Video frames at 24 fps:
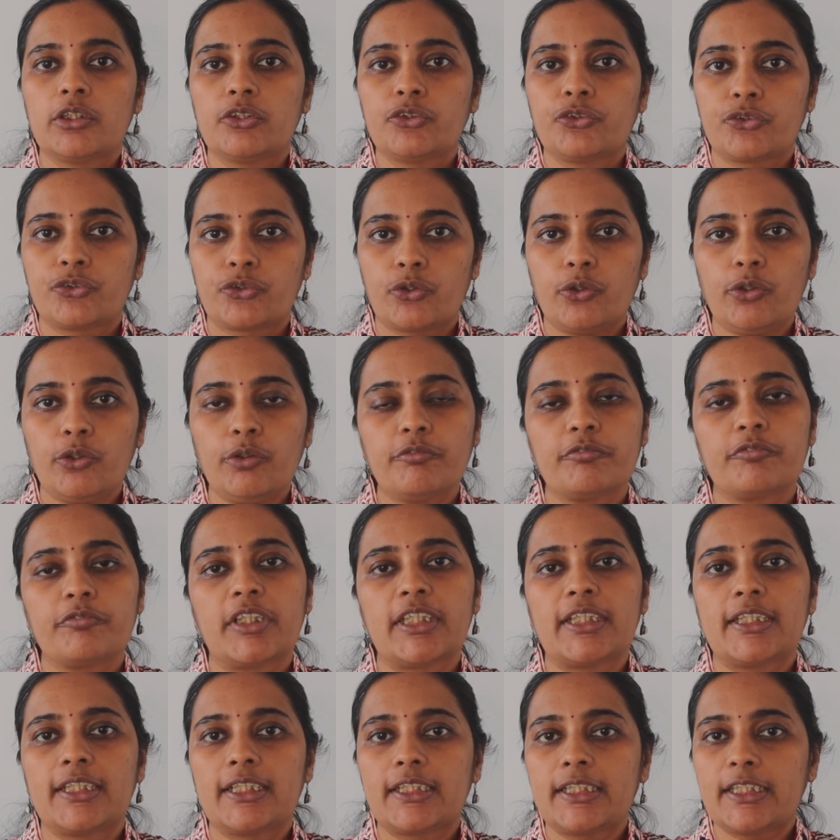So
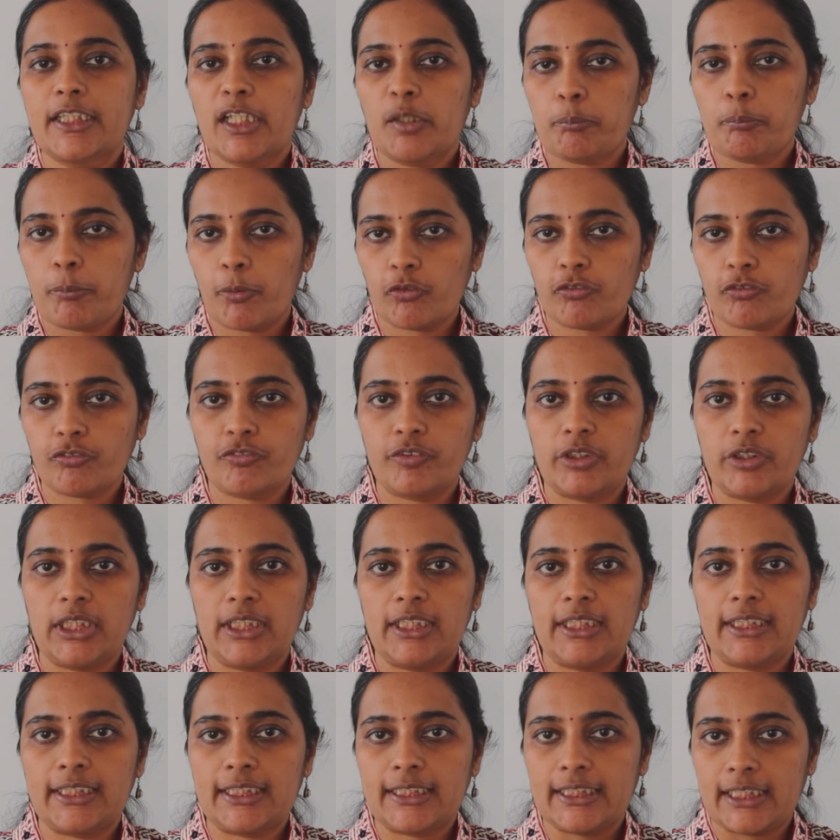when the tip of
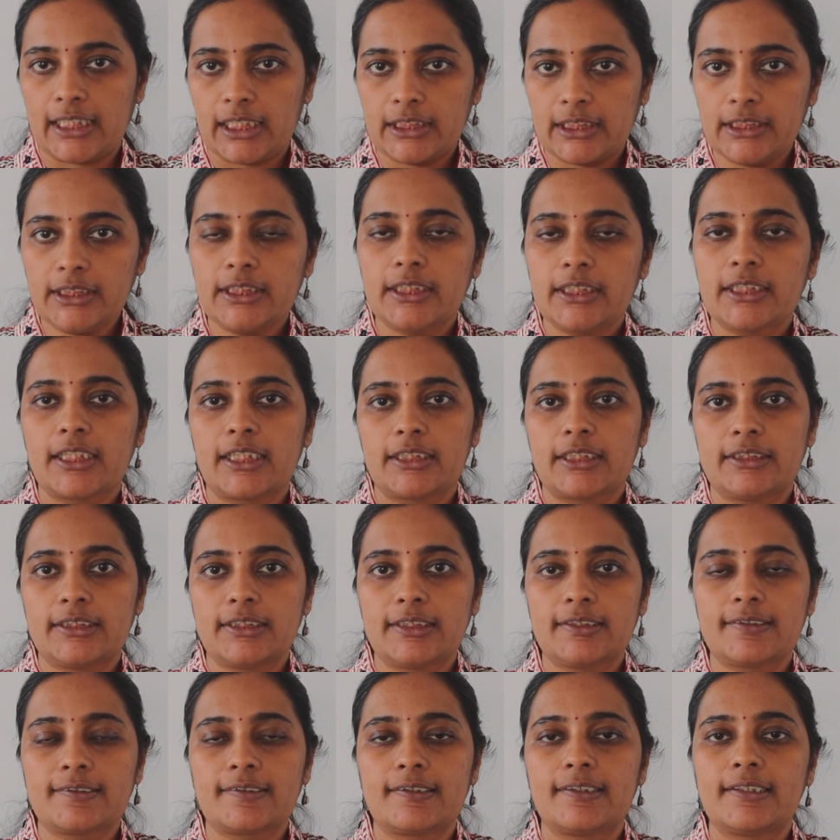the tongue
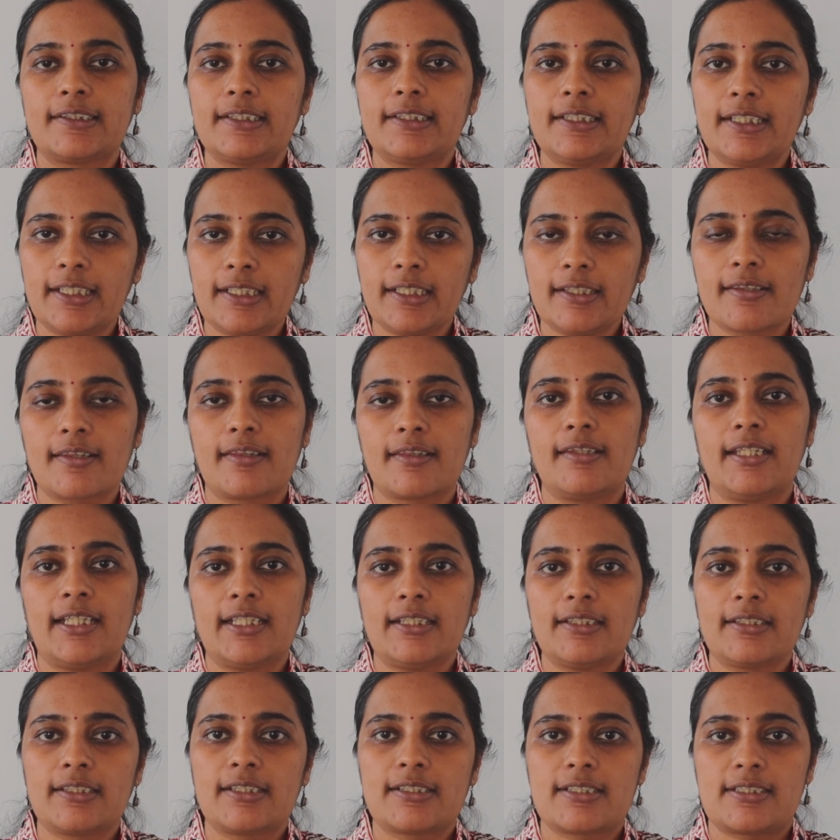touches the teeth,
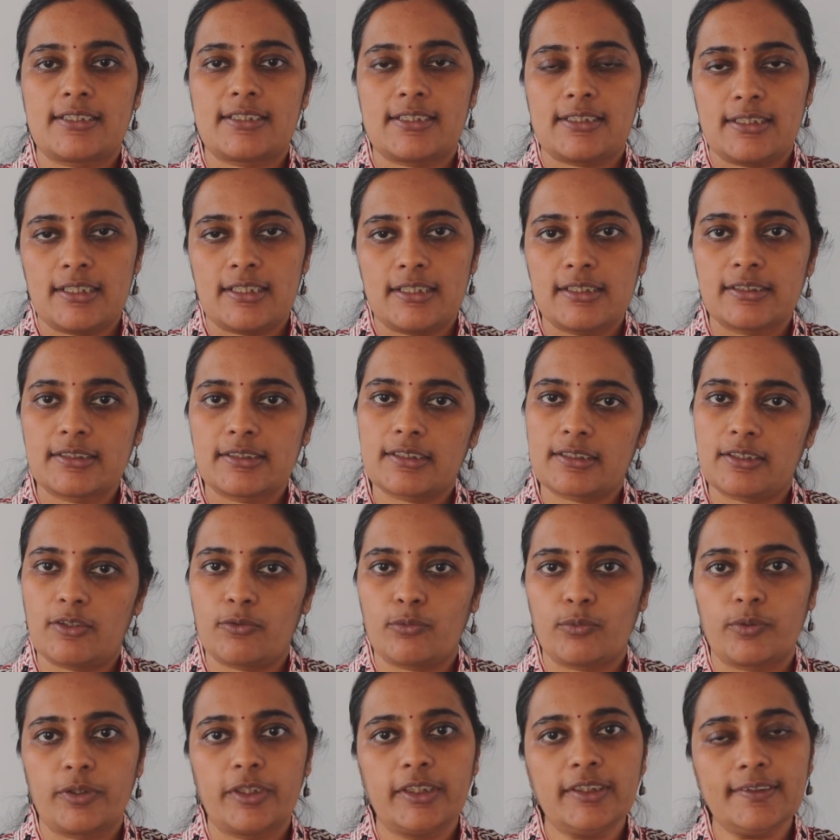then the sa
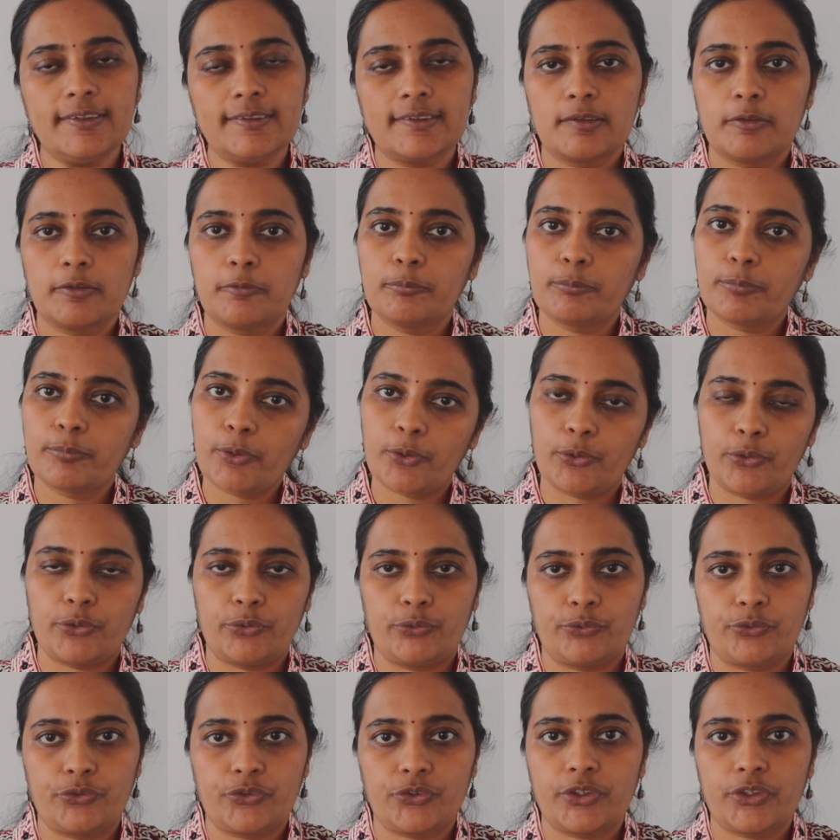sound is
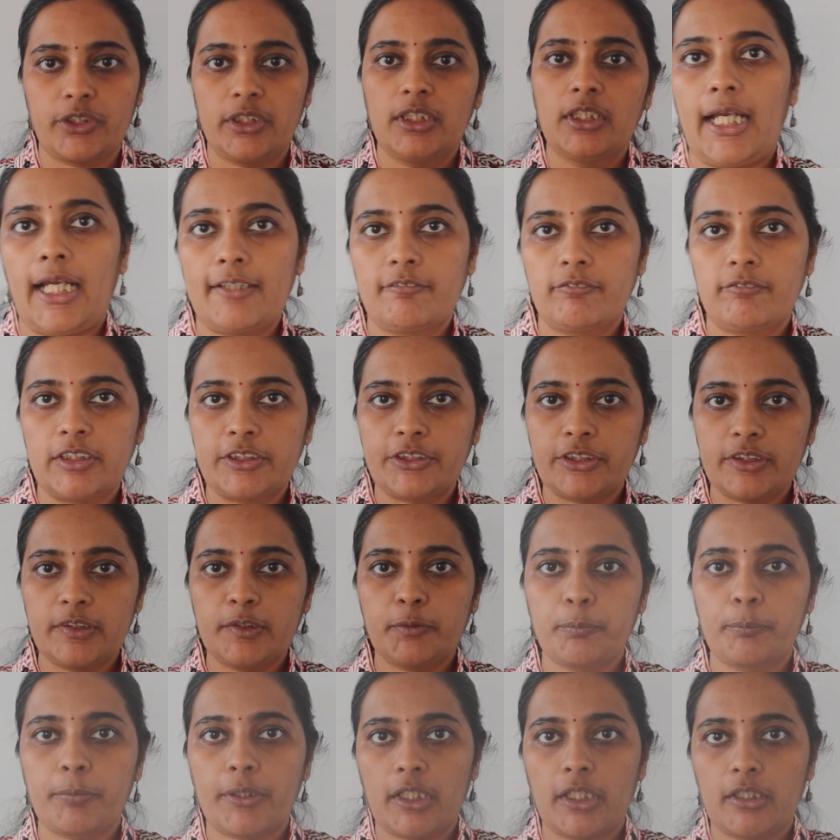produced. I will
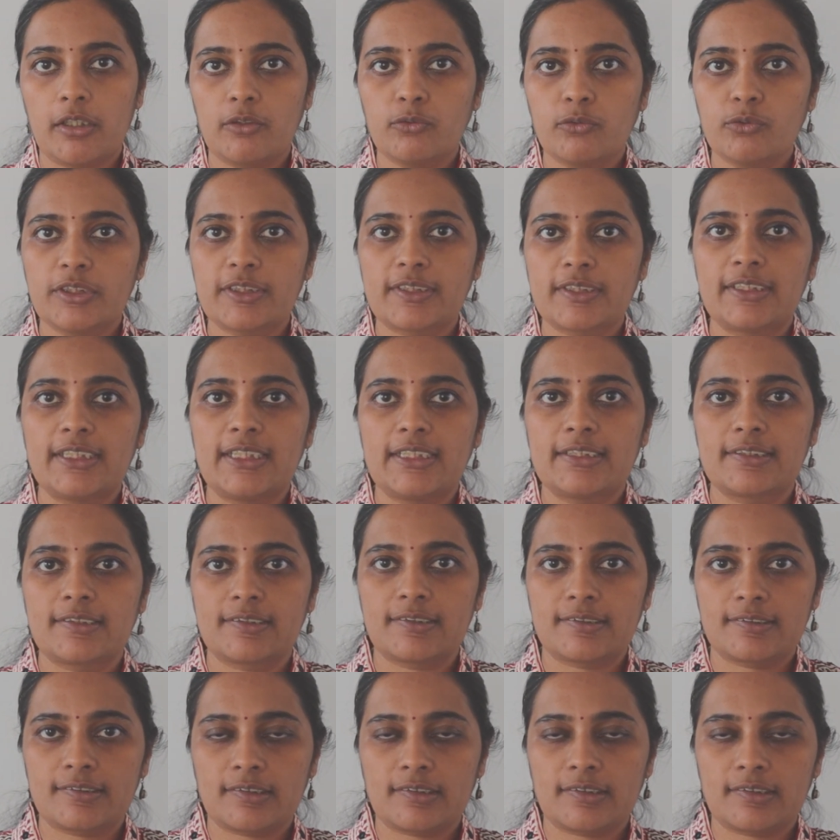just pronounce these